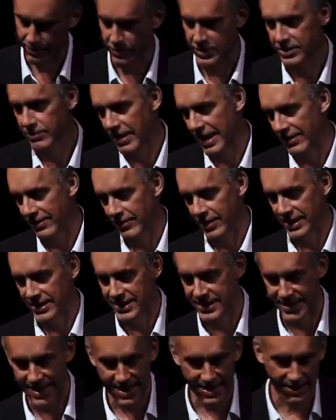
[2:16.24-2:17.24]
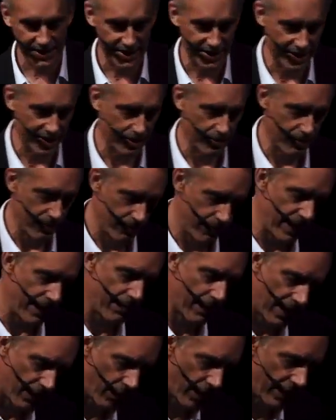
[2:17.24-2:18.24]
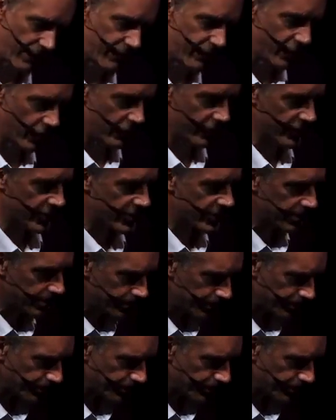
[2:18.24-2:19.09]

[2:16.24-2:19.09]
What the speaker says: it was rather unsettling and made my wife nervous.